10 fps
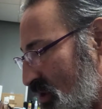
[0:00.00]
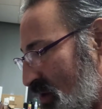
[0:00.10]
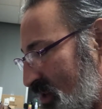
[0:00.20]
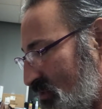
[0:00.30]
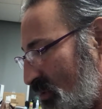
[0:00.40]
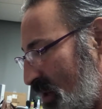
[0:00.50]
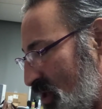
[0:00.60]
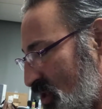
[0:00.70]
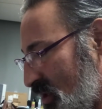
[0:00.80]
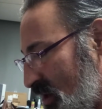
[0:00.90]

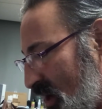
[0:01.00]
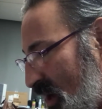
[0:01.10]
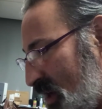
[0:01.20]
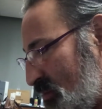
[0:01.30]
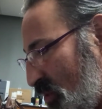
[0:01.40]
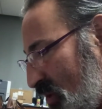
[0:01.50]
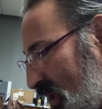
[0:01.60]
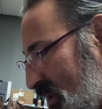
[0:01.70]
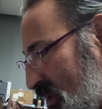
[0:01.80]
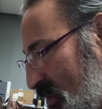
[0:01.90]
transformation, and more
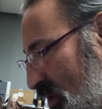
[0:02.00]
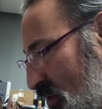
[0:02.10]
intimate